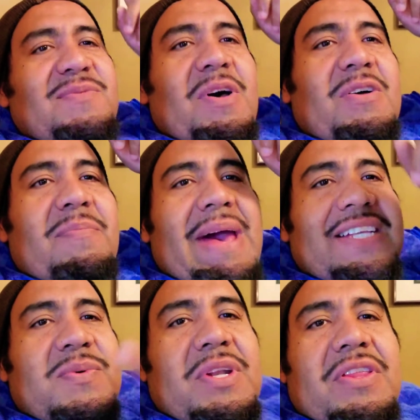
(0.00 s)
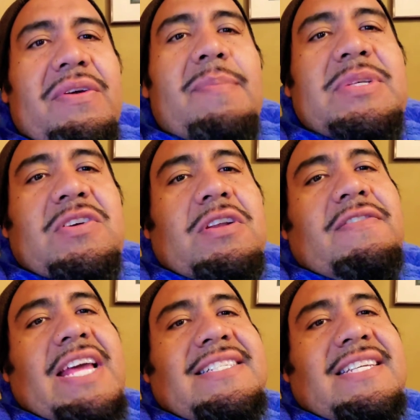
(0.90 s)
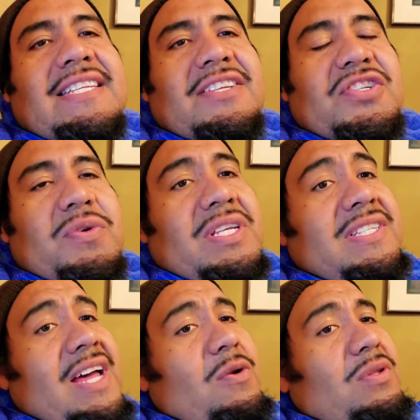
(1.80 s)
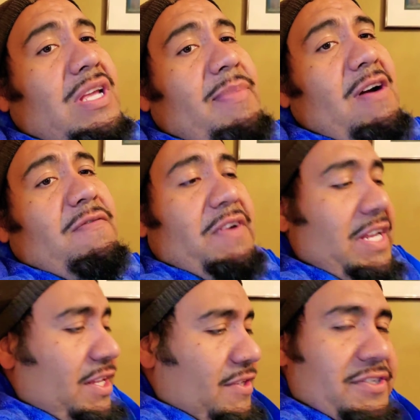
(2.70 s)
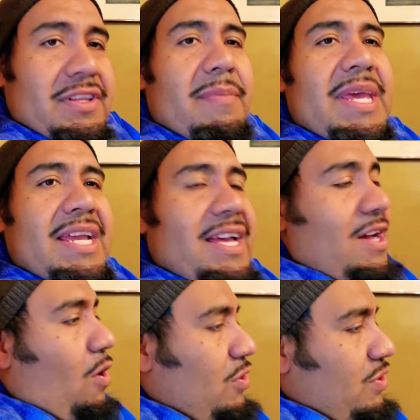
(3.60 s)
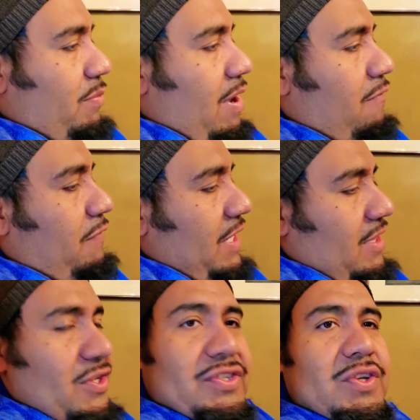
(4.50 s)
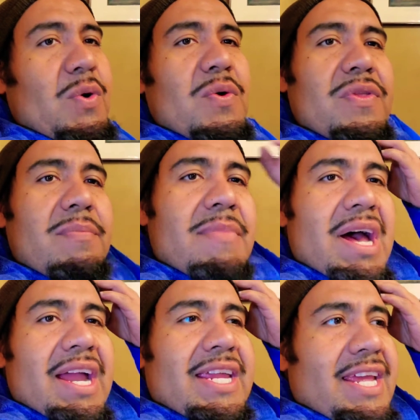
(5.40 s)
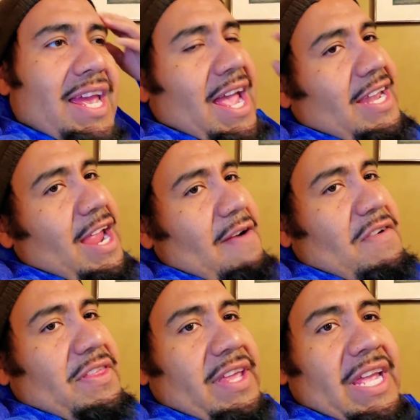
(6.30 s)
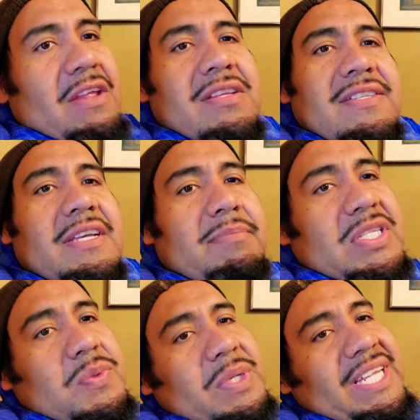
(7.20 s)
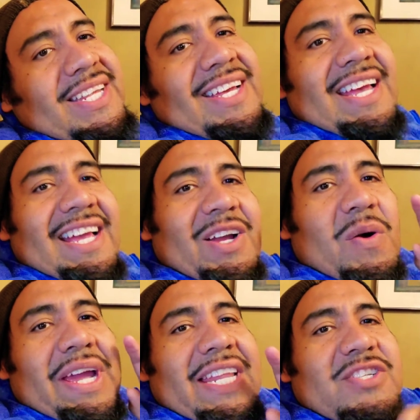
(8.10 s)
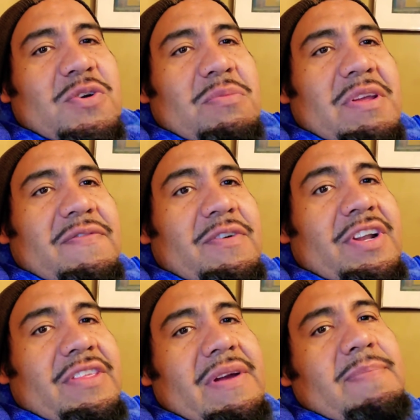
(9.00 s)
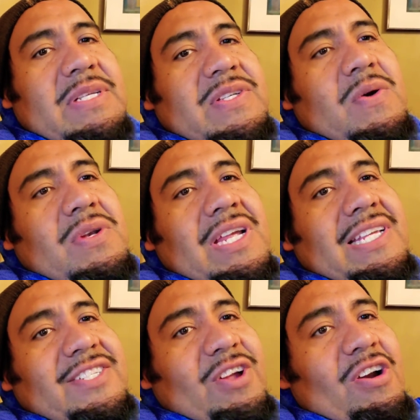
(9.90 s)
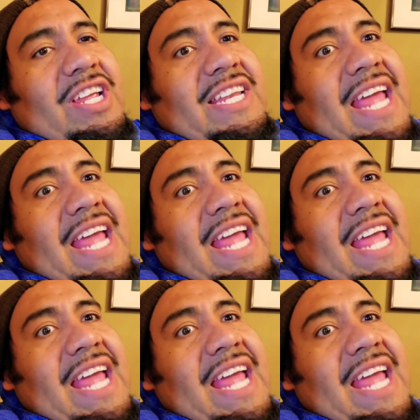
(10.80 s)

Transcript: Welcome back to another episode of Let's Eat, the show that's not only about feeding your stomach, also about feeding the soul, the mind, and everything else in between. Go ahead and join me for another episode starting